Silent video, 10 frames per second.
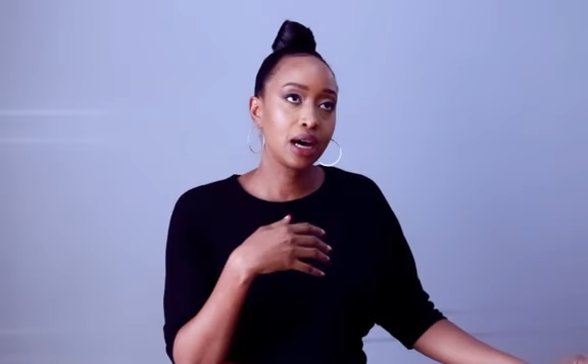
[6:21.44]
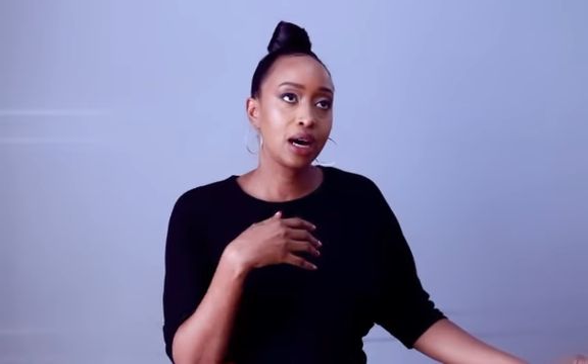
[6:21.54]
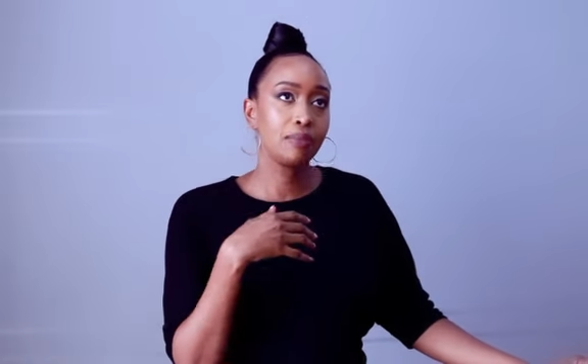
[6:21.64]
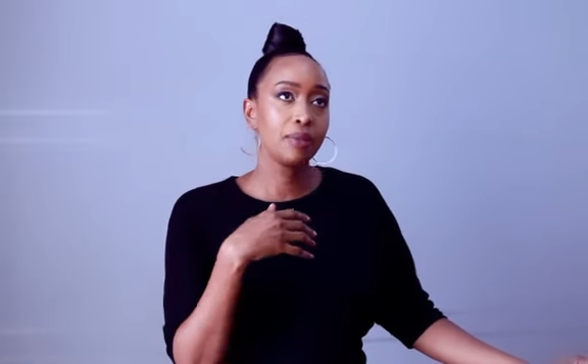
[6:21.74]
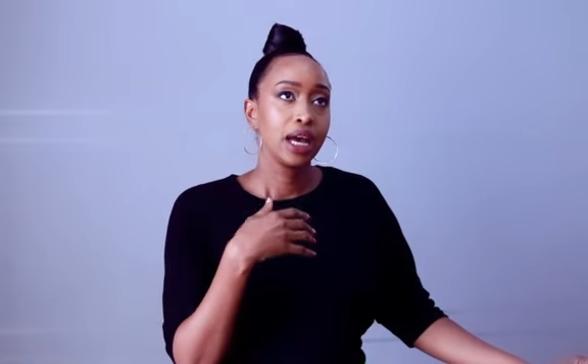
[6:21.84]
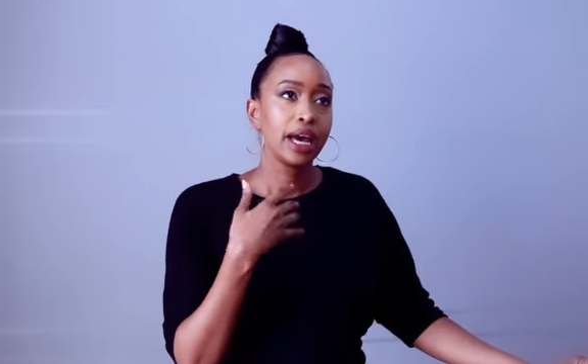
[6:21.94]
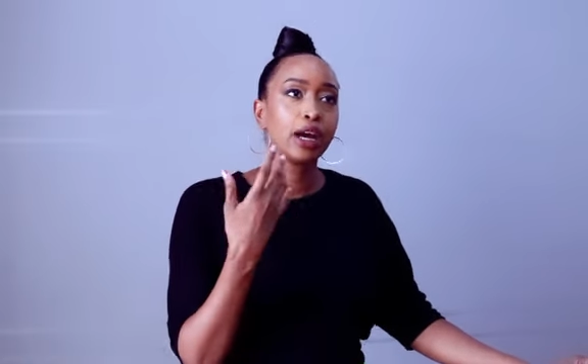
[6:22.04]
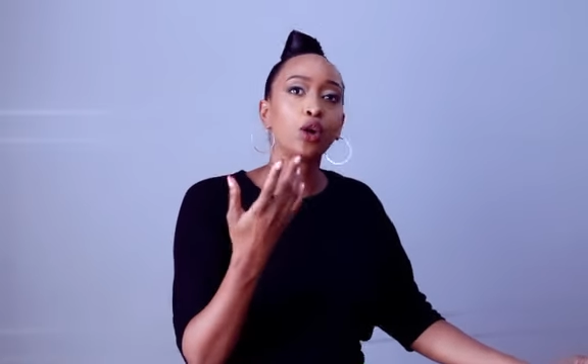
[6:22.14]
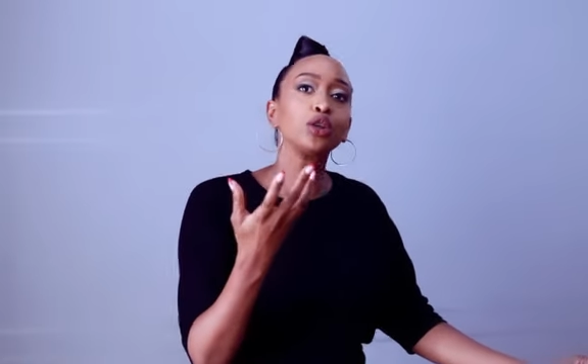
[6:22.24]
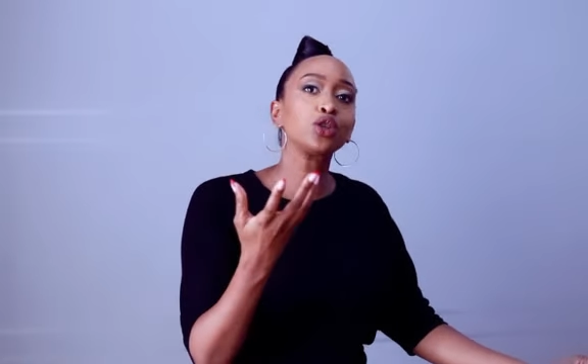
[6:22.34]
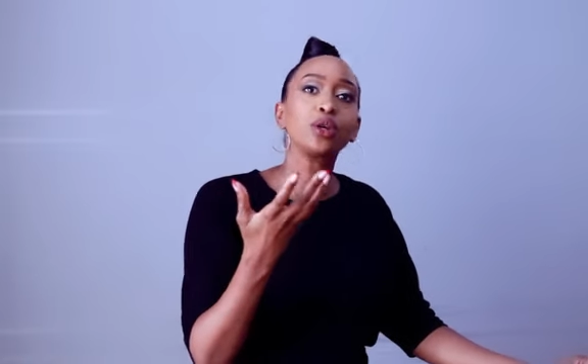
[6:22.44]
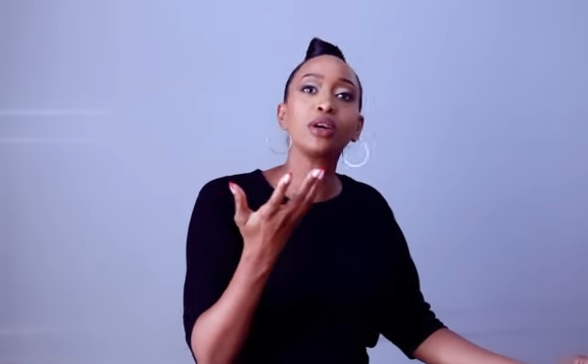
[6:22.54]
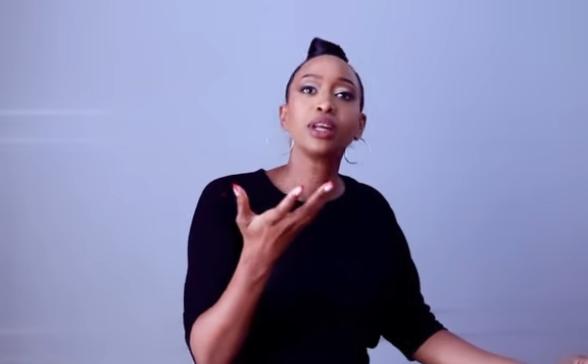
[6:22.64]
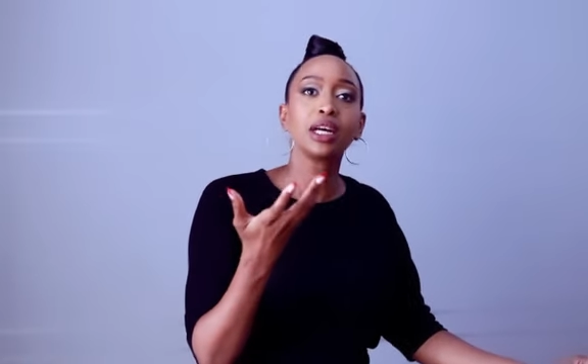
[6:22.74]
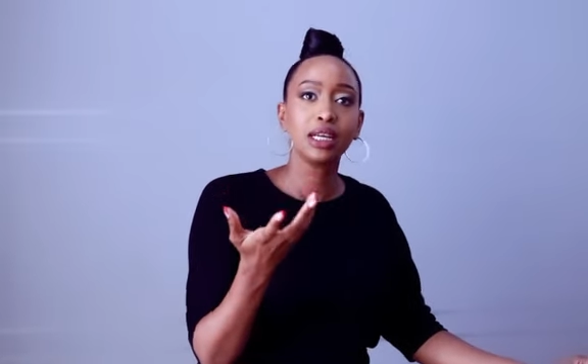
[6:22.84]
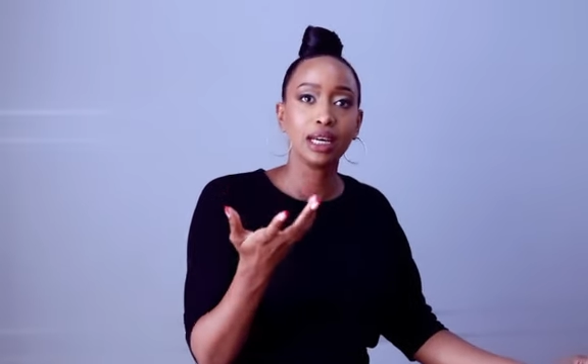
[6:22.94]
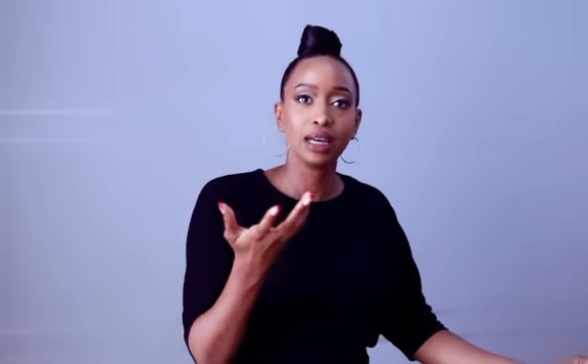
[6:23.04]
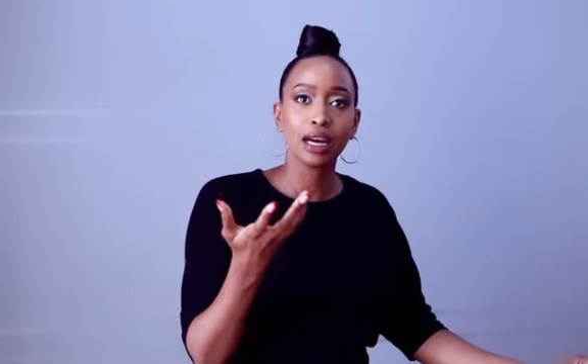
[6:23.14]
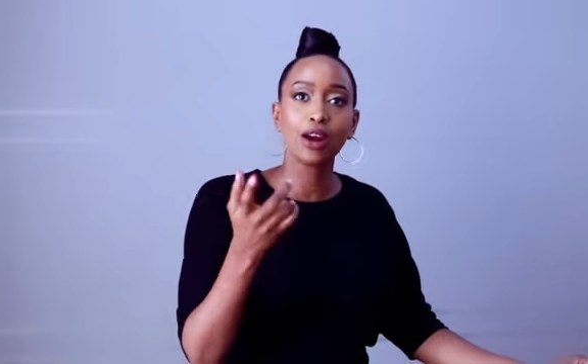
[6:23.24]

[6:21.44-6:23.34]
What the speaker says: And I also give it a day.